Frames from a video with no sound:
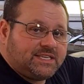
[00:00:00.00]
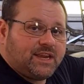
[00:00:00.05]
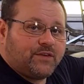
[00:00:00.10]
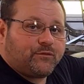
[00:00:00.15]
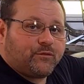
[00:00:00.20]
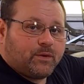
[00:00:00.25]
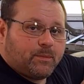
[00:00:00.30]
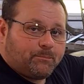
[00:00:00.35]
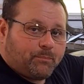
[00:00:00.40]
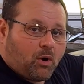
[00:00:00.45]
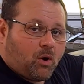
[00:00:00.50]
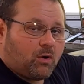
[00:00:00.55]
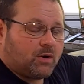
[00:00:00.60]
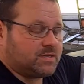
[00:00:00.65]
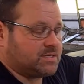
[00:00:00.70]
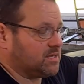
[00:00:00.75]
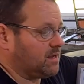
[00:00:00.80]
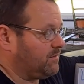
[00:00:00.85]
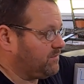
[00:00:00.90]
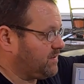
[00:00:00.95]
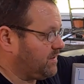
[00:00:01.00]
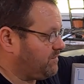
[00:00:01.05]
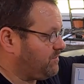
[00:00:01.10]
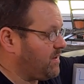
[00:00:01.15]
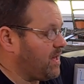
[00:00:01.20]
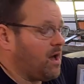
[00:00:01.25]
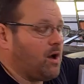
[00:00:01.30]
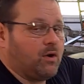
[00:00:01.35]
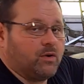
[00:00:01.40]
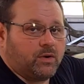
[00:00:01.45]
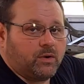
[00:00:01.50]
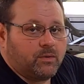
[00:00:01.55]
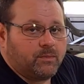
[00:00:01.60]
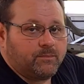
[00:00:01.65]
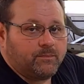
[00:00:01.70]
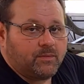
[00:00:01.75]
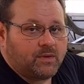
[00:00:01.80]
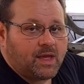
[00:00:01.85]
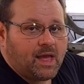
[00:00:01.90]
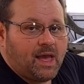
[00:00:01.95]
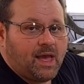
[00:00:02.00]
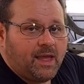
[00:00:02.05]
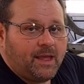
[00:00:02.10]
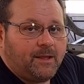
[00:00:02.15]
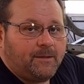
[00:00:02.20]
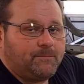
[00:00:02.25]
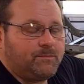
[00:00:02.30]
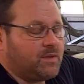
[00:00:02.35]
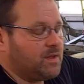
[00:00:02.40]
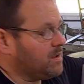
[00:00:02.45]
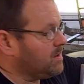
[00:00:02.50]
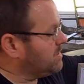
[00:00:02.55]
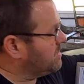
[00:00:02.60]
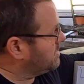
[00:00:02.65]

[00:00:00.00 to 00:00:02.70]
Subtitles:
the different parts of the failure, okay?